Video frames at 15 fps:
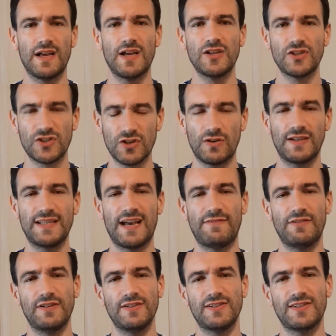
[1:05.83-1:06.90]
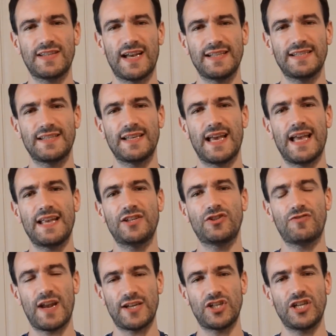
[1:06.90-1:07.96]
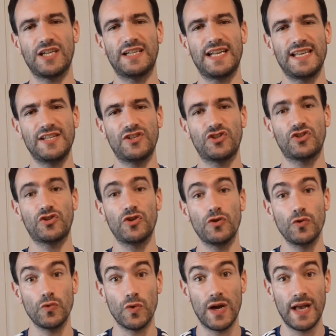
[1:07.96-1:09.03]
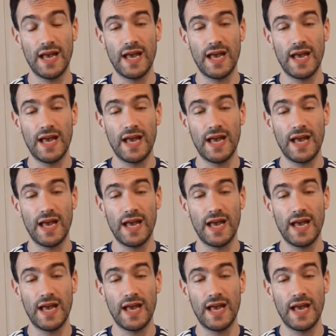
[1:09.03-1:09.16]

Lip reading: solid evidence that stretching leads to